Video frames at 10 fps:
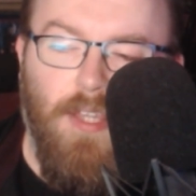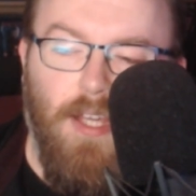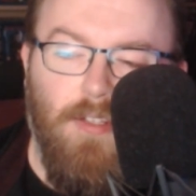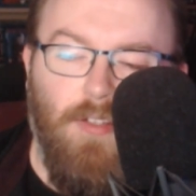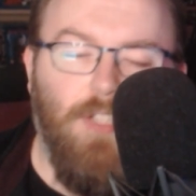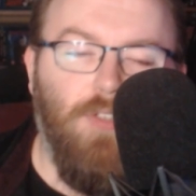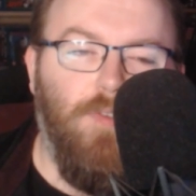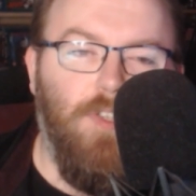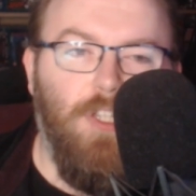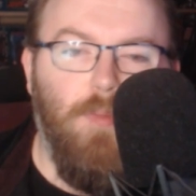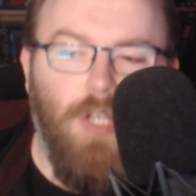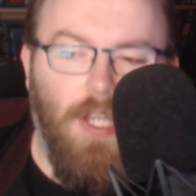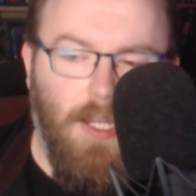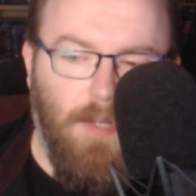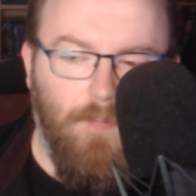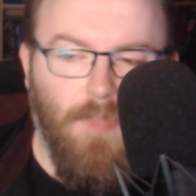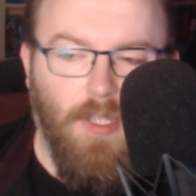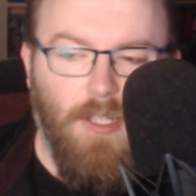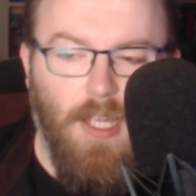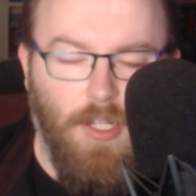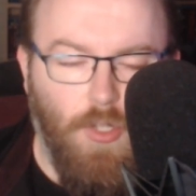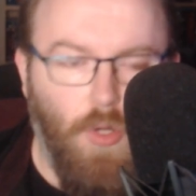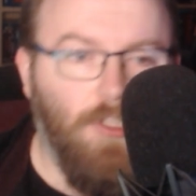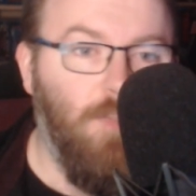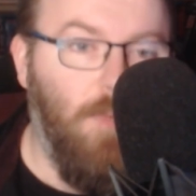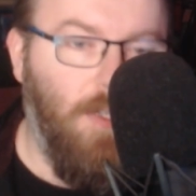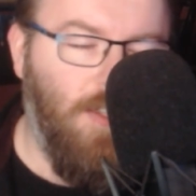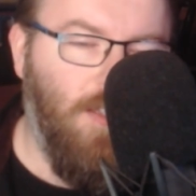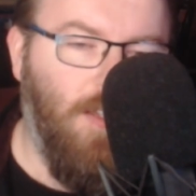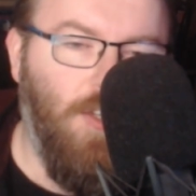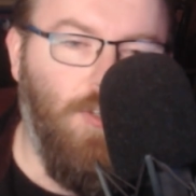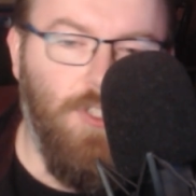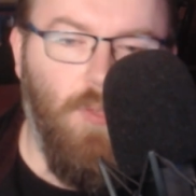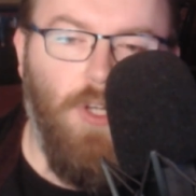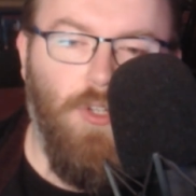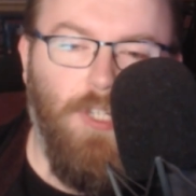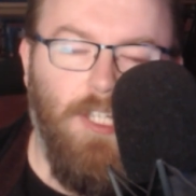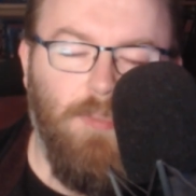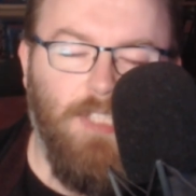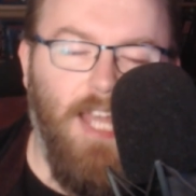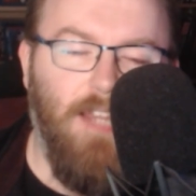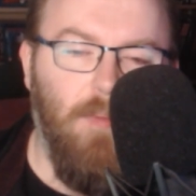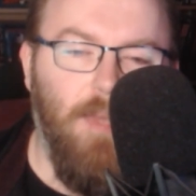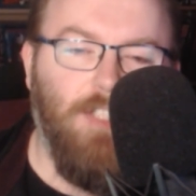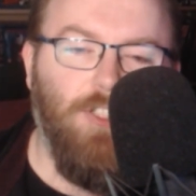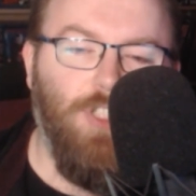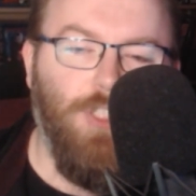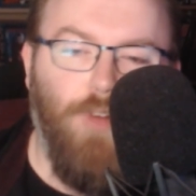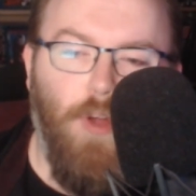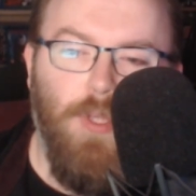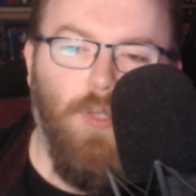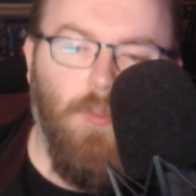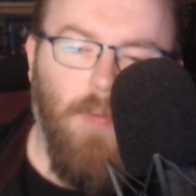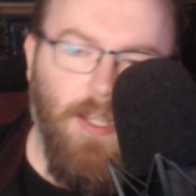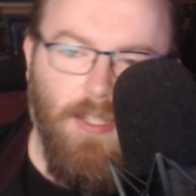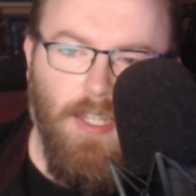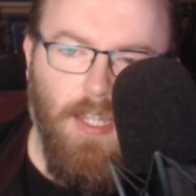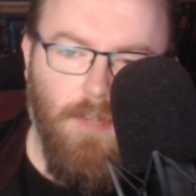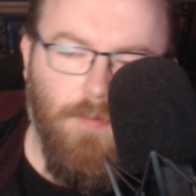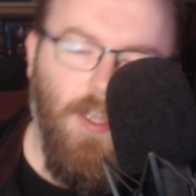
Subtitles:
And the leader of the community, Goldsmith, who's the one who keeps getting the messages from the old man in the cave,